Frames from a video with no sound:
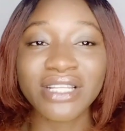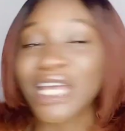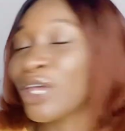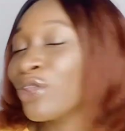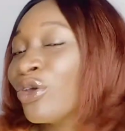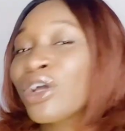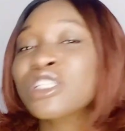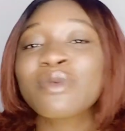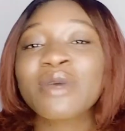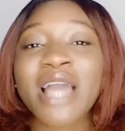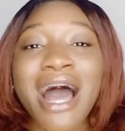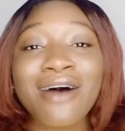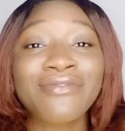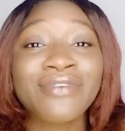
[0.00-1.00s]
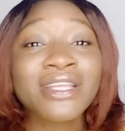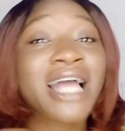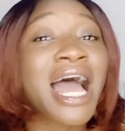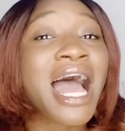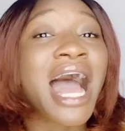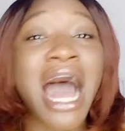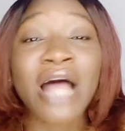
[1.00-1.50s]
Like, you're not going to be having
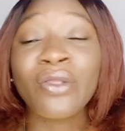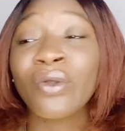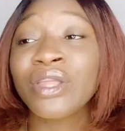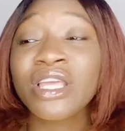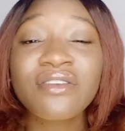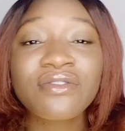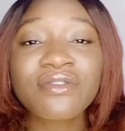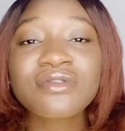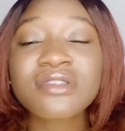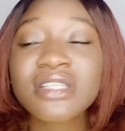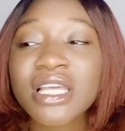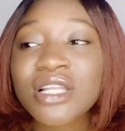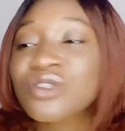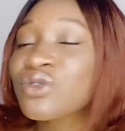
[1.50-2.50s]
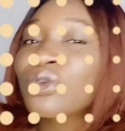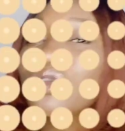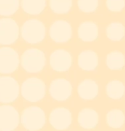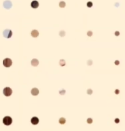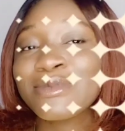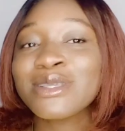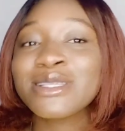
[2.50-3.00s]
an uneven skin tone.
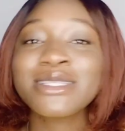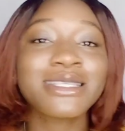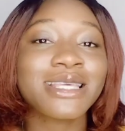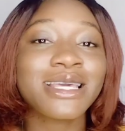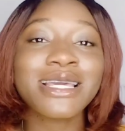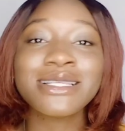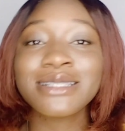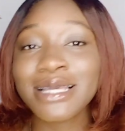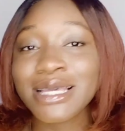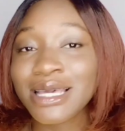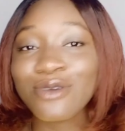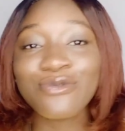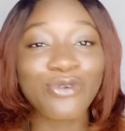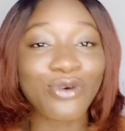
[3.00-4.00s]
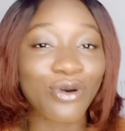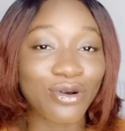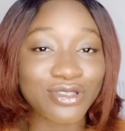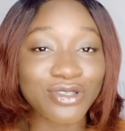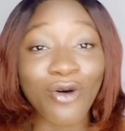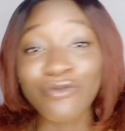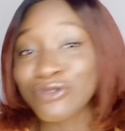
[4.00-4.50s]
Vitamin C is the key
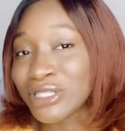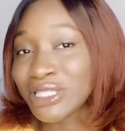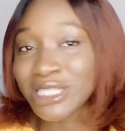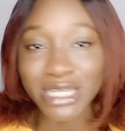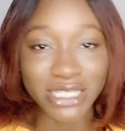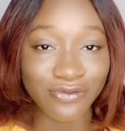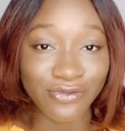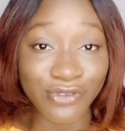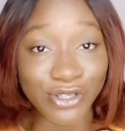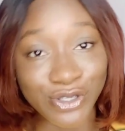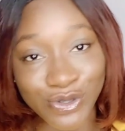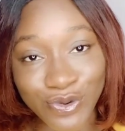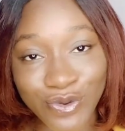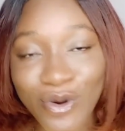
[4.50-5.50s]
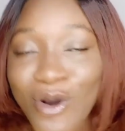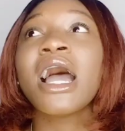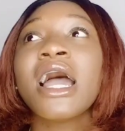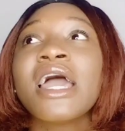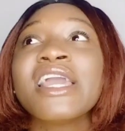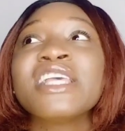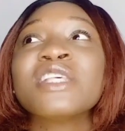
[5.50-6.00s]
focus of today's video.
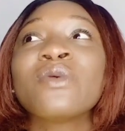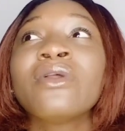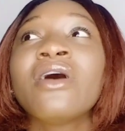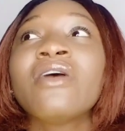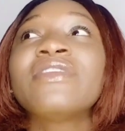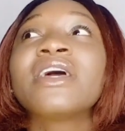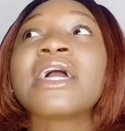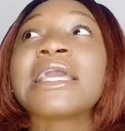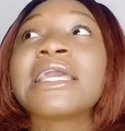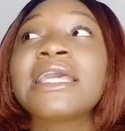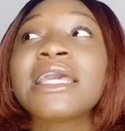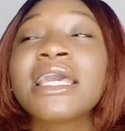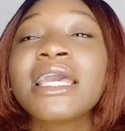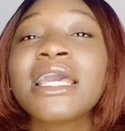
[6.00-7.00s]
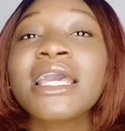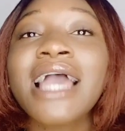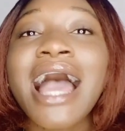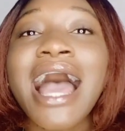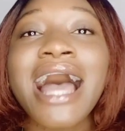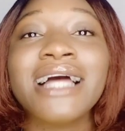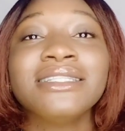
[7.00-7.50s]
It's one of the key
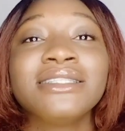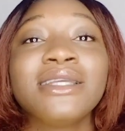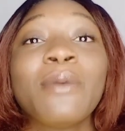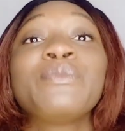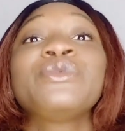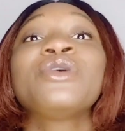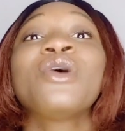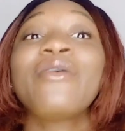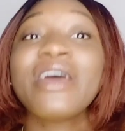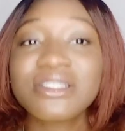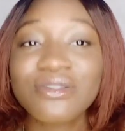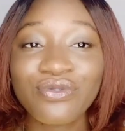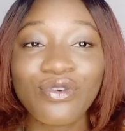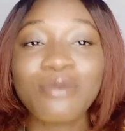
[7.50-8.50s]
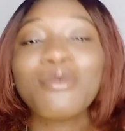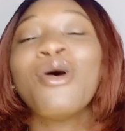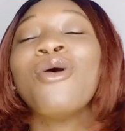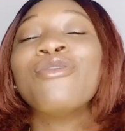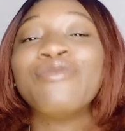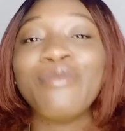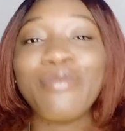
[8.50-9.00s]
and the purest form
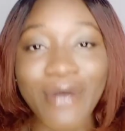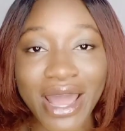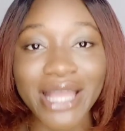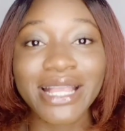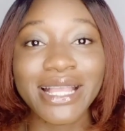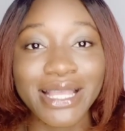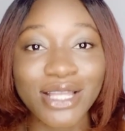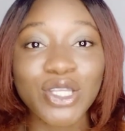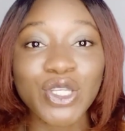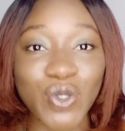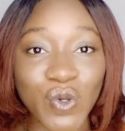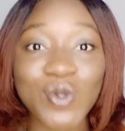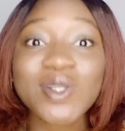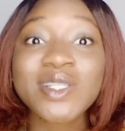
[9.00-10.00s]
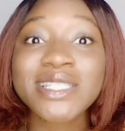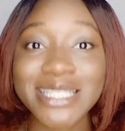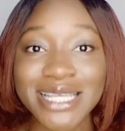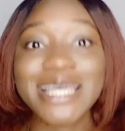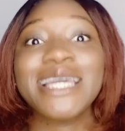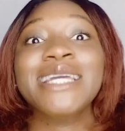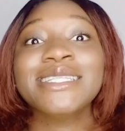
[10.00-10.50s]
of brightening your skin.